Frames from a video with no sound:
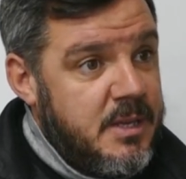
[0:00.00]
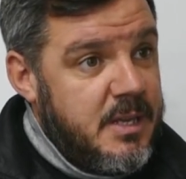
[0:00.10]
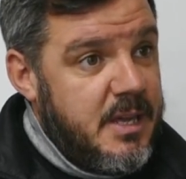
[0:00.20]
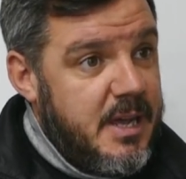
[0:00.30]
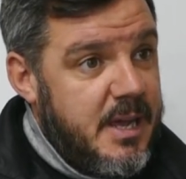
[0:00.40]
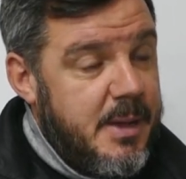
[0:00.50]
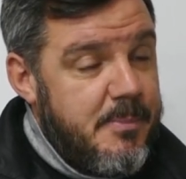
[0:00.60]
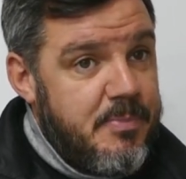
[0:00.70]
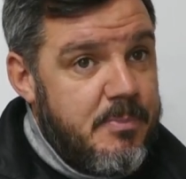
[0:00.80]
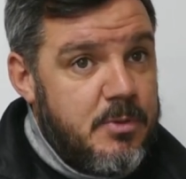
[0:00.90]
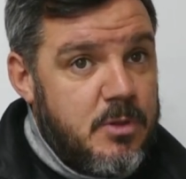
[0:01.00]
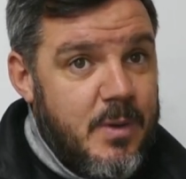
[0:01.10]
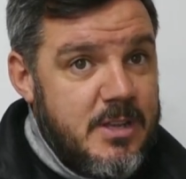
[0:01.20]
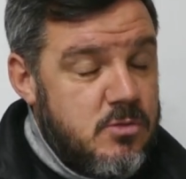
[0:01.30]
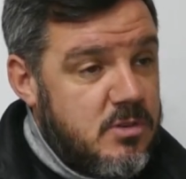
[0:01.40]
um, but the
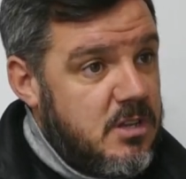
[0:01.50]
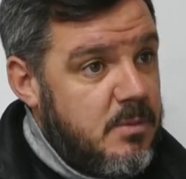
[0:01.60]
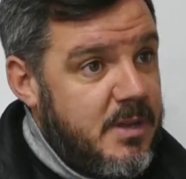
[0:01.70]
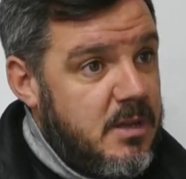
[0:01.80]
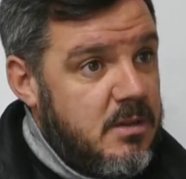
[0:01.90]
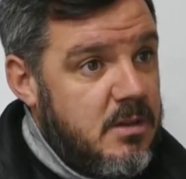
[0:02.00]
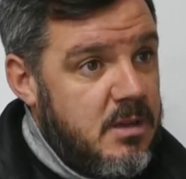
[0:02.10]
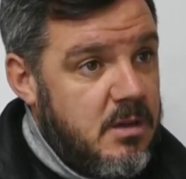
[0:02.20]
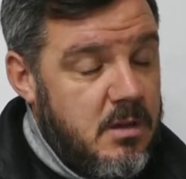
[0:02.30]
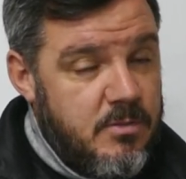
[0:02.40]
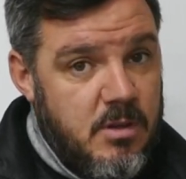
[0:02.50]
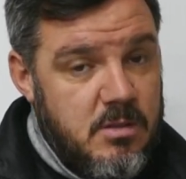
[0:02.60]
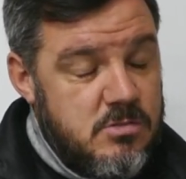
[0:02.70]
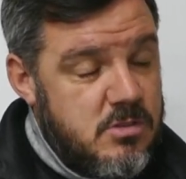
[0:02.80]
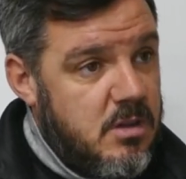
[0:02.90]
way it's looking at the minute, I, I've
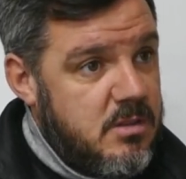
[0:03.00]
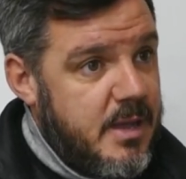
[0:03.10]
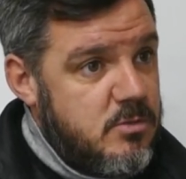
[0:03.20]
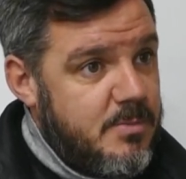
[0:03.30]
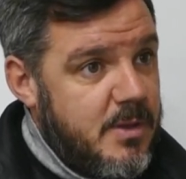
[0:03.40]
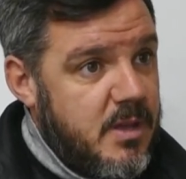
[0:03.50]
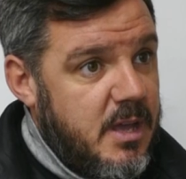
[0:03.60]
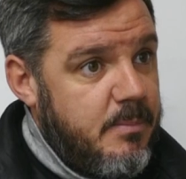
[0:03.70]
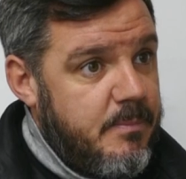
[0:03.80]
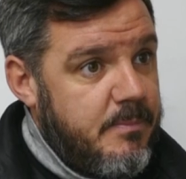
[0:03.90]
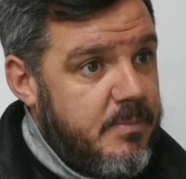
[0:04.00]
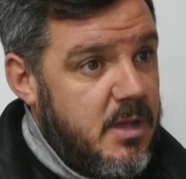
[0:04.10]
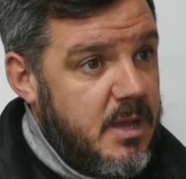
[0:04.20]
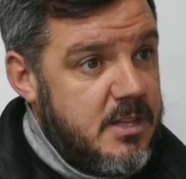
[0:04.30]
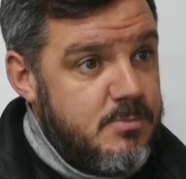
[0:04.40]
got there's a lot of doubts about the game
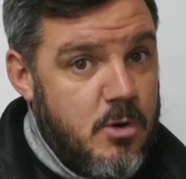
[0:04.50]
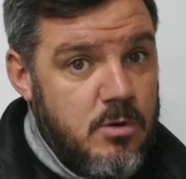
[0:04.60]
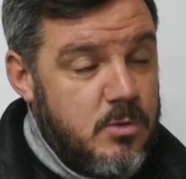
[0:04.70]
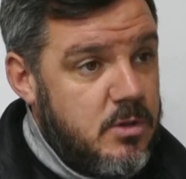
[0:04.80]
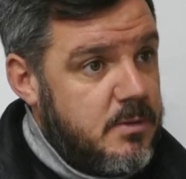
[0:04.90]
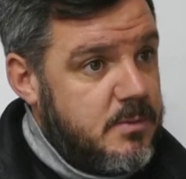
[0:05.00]
against Boreham Wood.